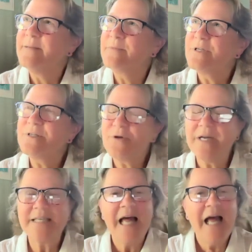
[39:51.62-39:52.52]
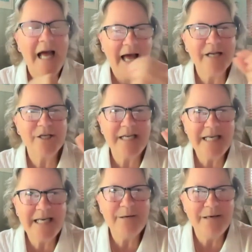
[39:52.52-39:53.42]
just trying to
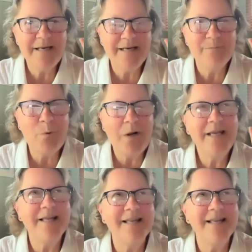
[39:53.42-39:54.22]
actually one